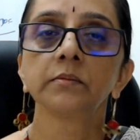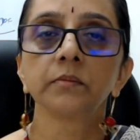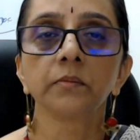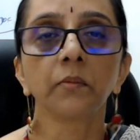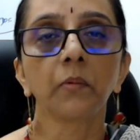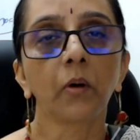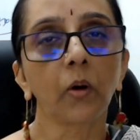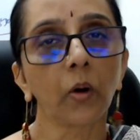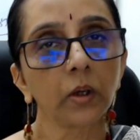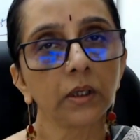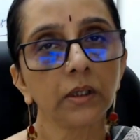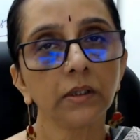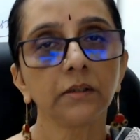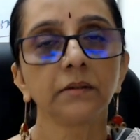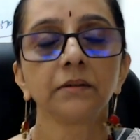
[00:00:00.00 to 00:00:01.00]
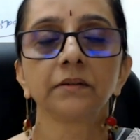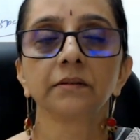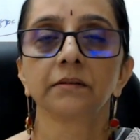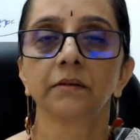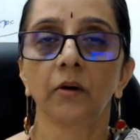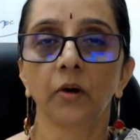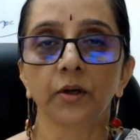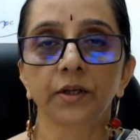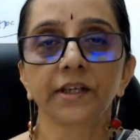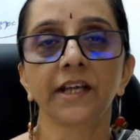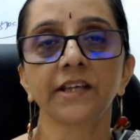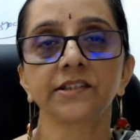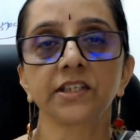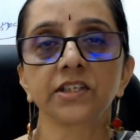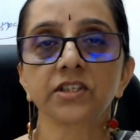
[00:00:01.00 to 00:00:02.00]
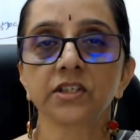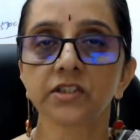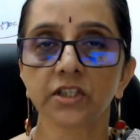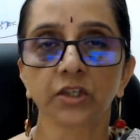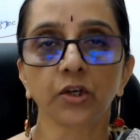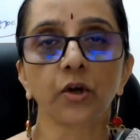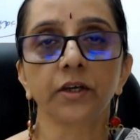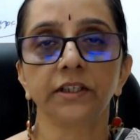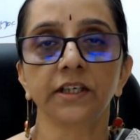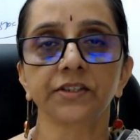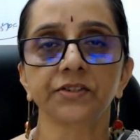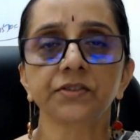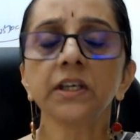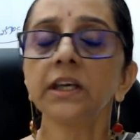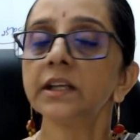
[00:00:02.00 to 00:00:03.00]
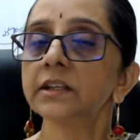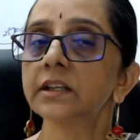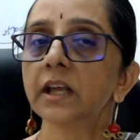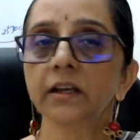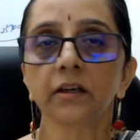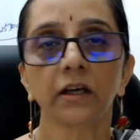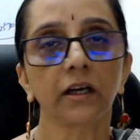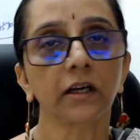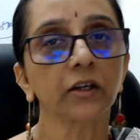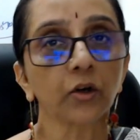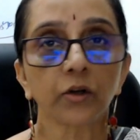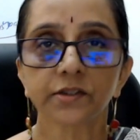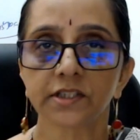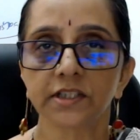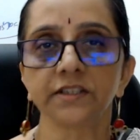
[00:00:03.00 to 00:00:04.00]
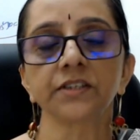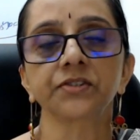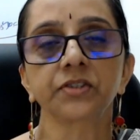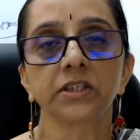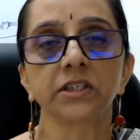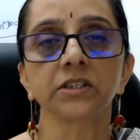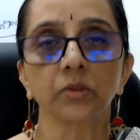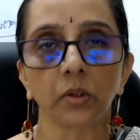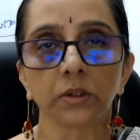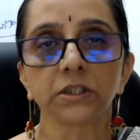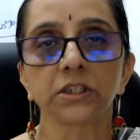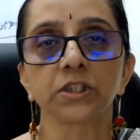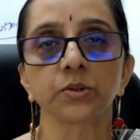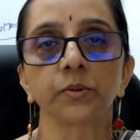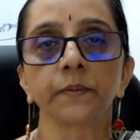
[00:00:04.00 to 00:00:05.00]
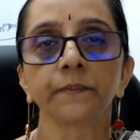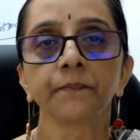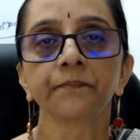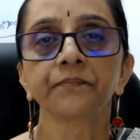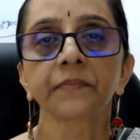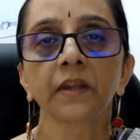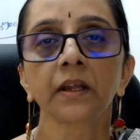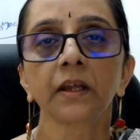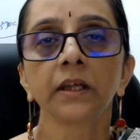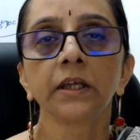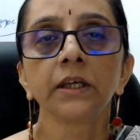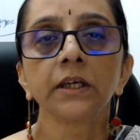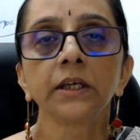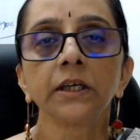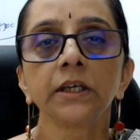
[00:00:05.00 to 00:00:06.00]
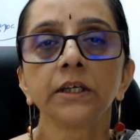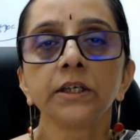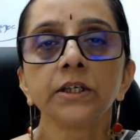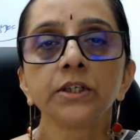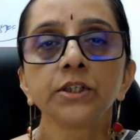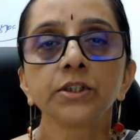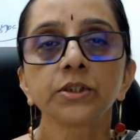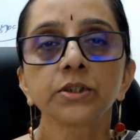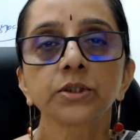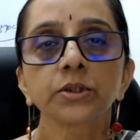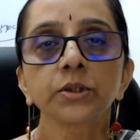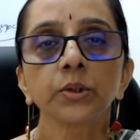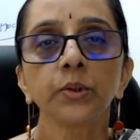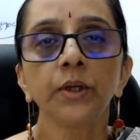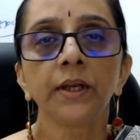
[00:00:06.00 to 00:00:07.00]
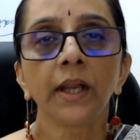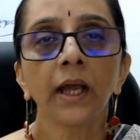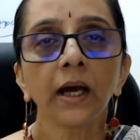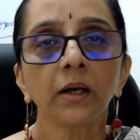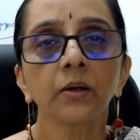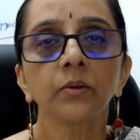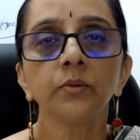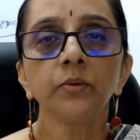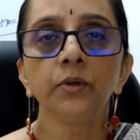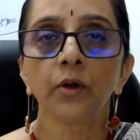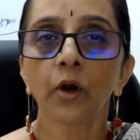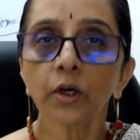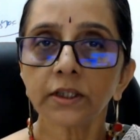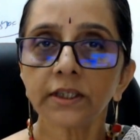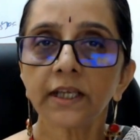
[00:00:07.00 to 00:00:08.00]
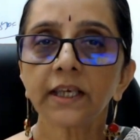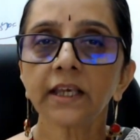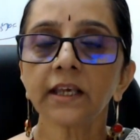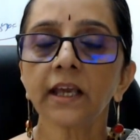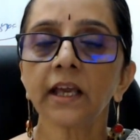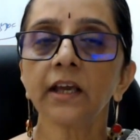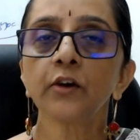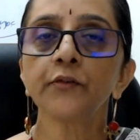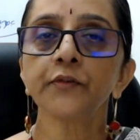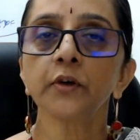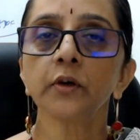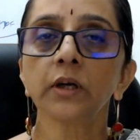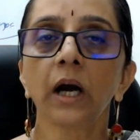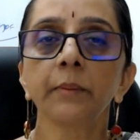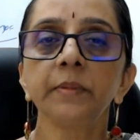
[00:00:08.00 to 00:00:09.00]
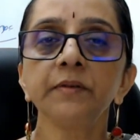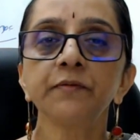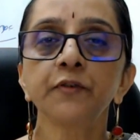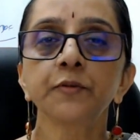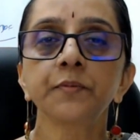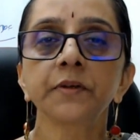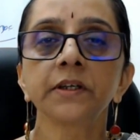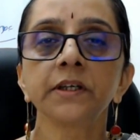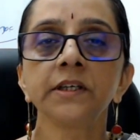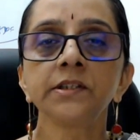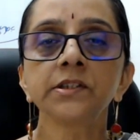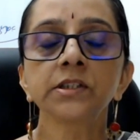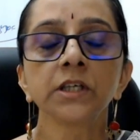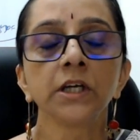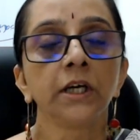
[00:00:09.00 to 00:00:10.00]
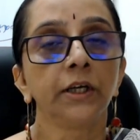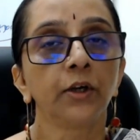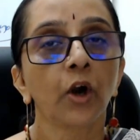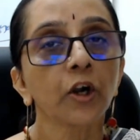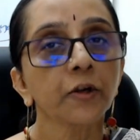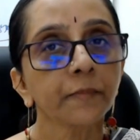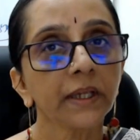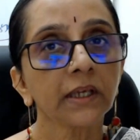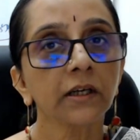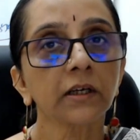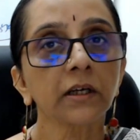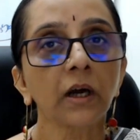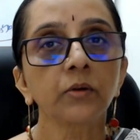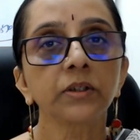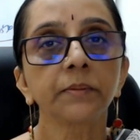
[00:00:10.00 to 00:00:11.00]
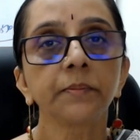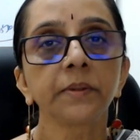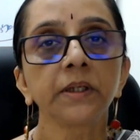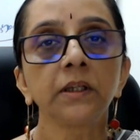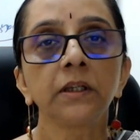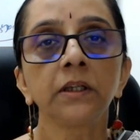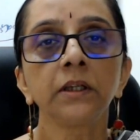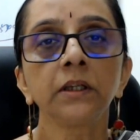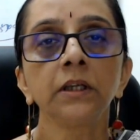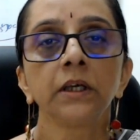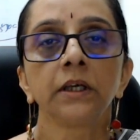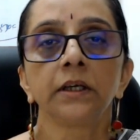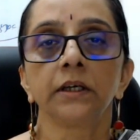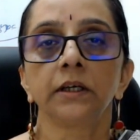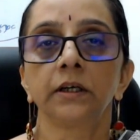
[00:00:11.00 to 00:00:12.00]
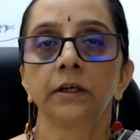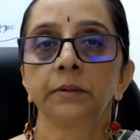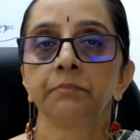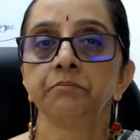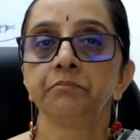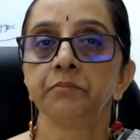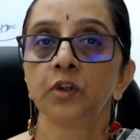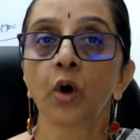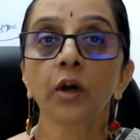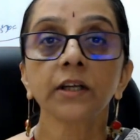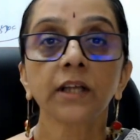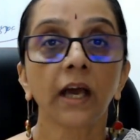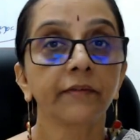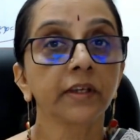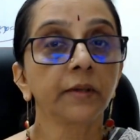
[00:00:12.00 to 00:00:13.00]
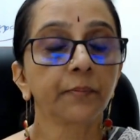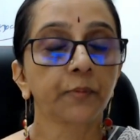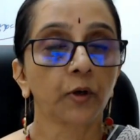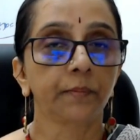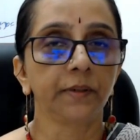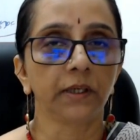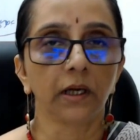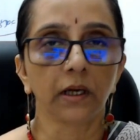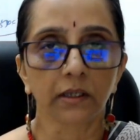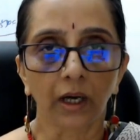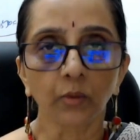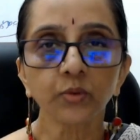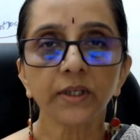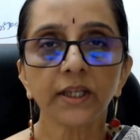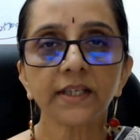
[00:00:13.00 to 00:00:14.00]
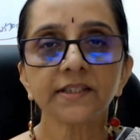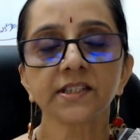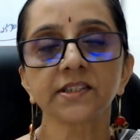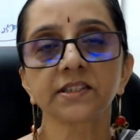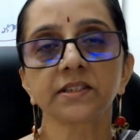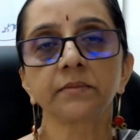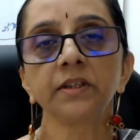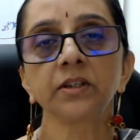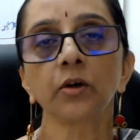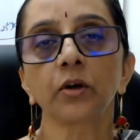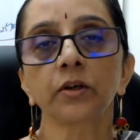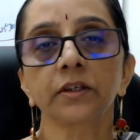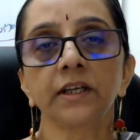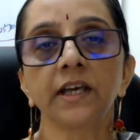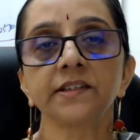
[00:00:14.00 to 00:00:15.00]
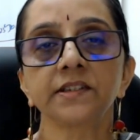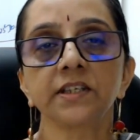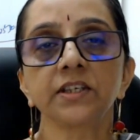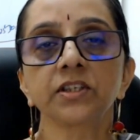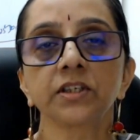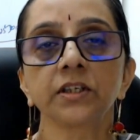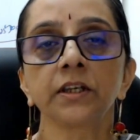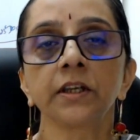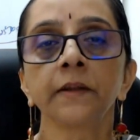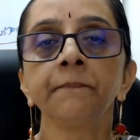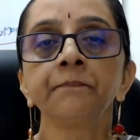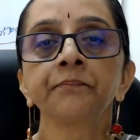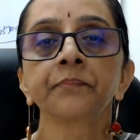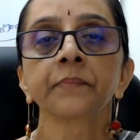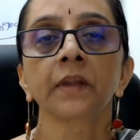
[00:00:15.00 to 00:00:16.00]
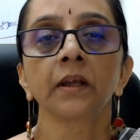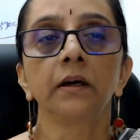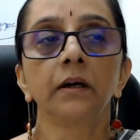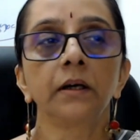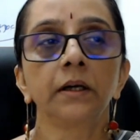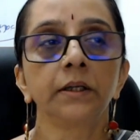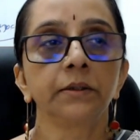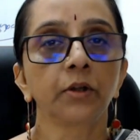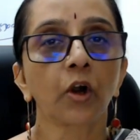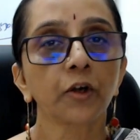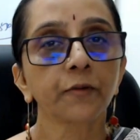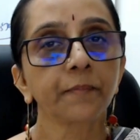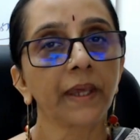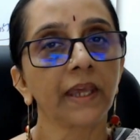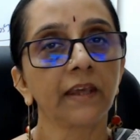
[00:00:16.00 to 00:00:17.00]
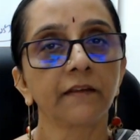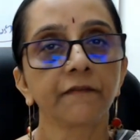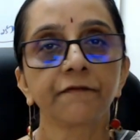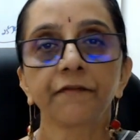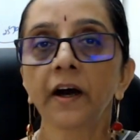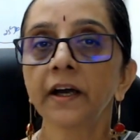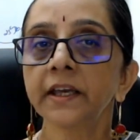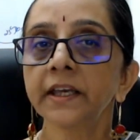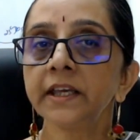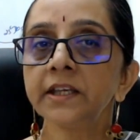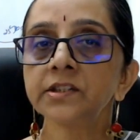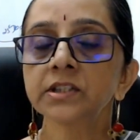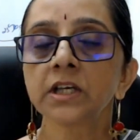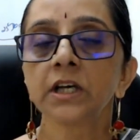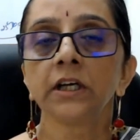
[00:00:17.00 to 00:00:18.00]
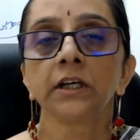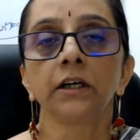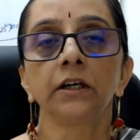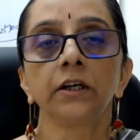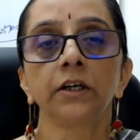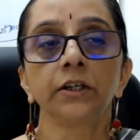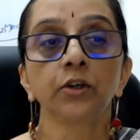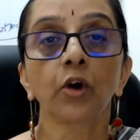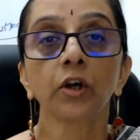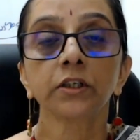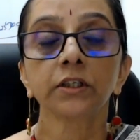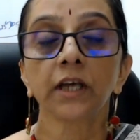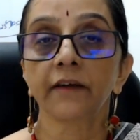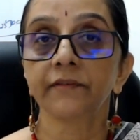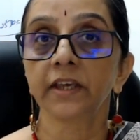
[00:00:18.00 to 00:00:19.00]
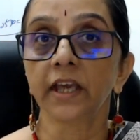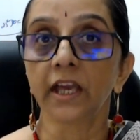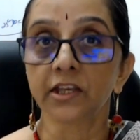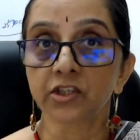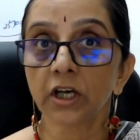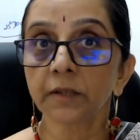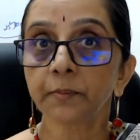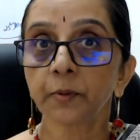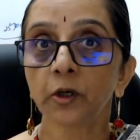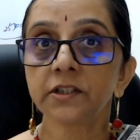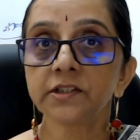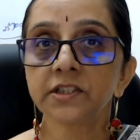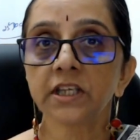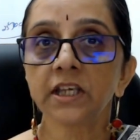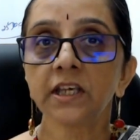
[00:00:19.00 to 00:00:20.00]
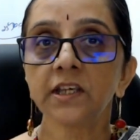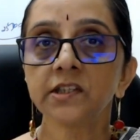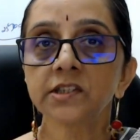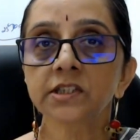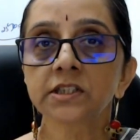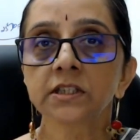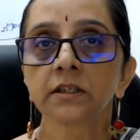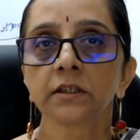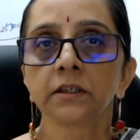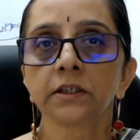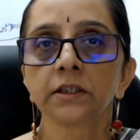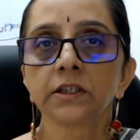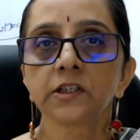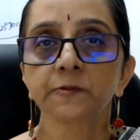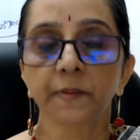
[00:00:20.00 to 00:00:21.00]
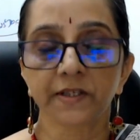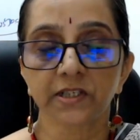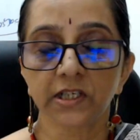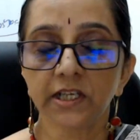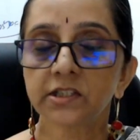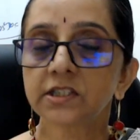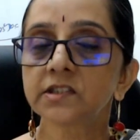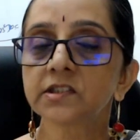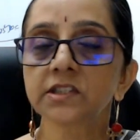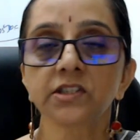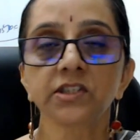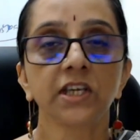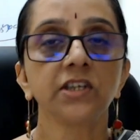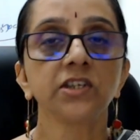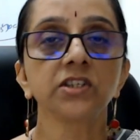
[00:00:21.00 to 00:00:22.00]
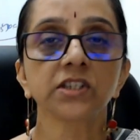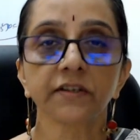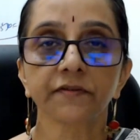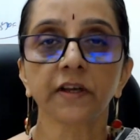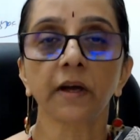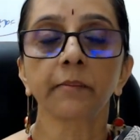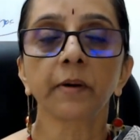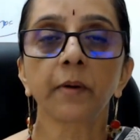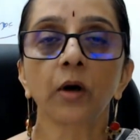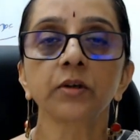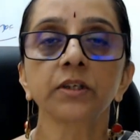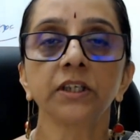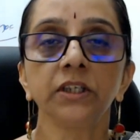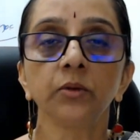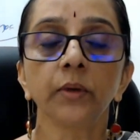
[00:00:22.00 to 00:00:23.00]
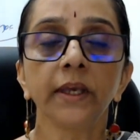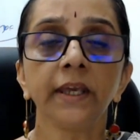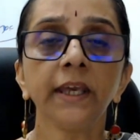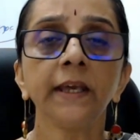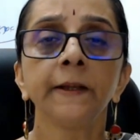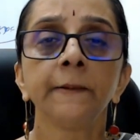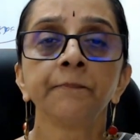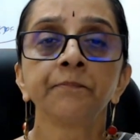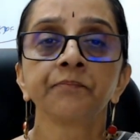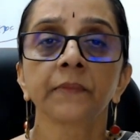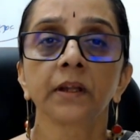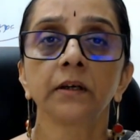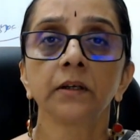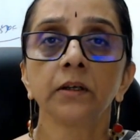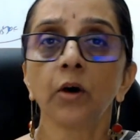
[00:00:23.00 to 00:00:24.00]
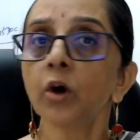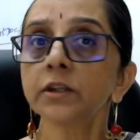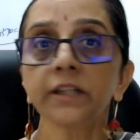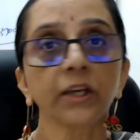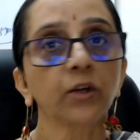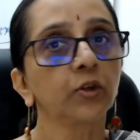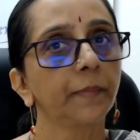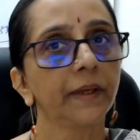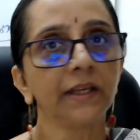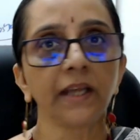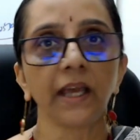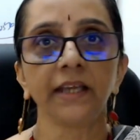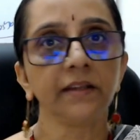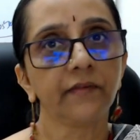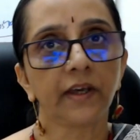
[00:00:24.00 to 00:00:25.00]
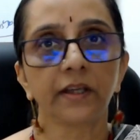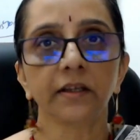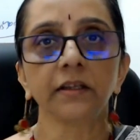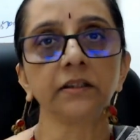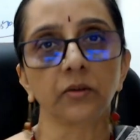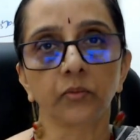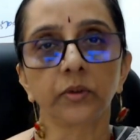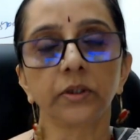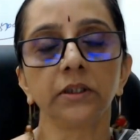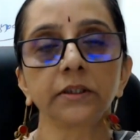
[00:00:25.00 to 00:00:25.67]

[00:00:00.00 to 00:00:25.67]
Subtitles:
all organizations in your industry and across industries also. So now, not taking care of your carbon footprints, not being accountable, not having a proper accounting system in the organization, not paying fines, not having HR policies, especially since the changes have come about in UAE, or they could be in anywhere in the world.